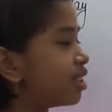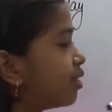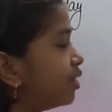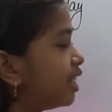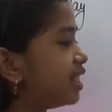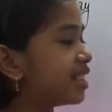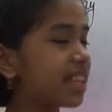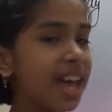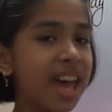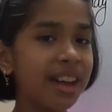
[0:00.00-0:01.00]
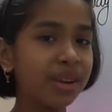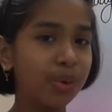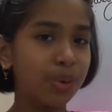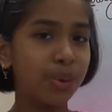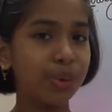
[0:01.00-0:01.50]
of these
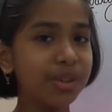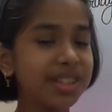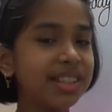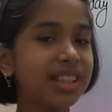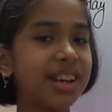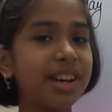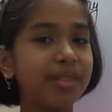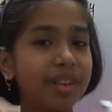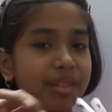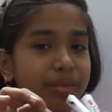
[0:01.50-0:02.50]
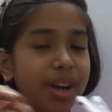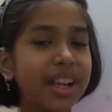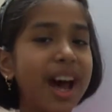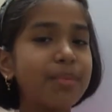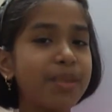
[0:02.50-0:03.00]
arrows, what
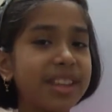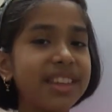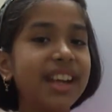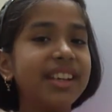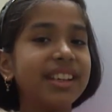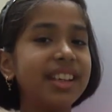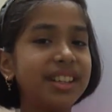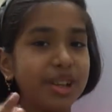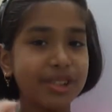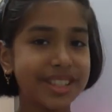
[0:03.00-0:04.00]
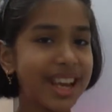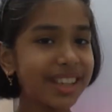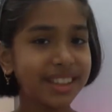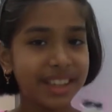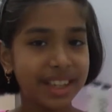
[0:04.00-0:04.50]
happened that it looks
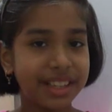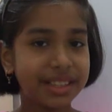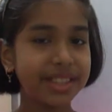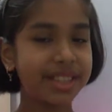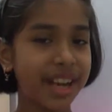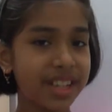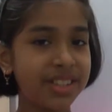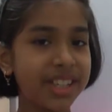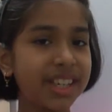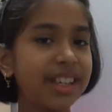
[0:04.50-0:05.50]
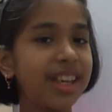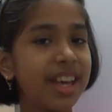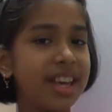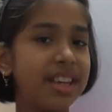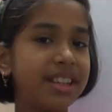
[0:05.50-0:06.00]
like it is stretching
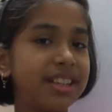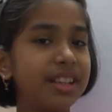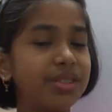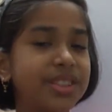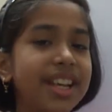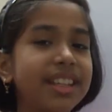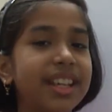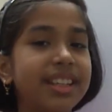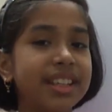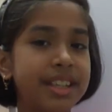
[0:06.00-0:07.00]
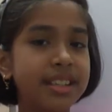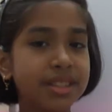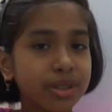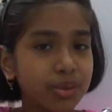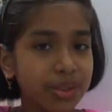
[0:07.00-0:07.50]
and it looks like that it is
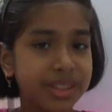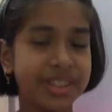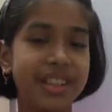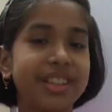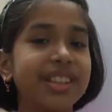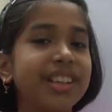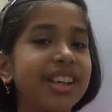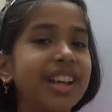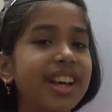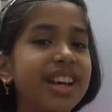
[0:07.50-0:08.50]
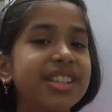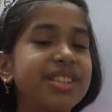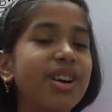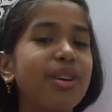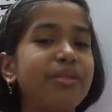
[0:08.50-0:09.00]
squeezing.
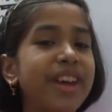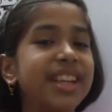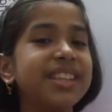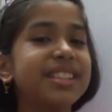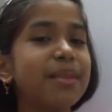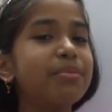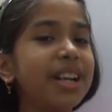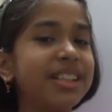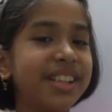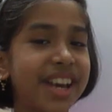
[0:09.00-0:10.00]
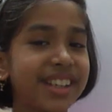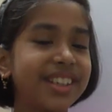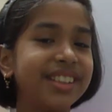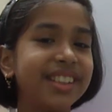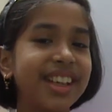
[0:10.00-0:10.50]
So very simple trick.
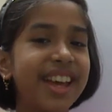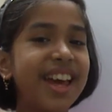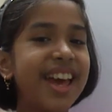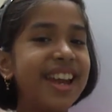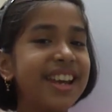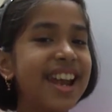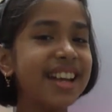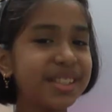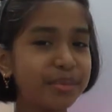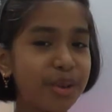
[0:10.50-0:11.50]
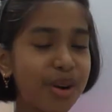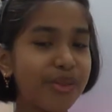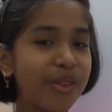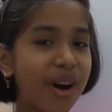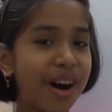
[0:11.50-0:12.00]
Let's
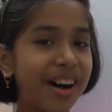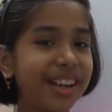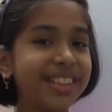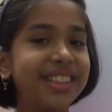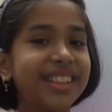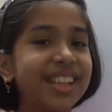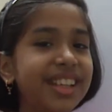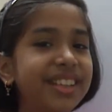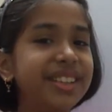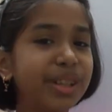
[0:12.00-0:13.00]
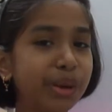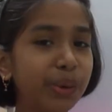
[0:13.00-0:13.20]
move on to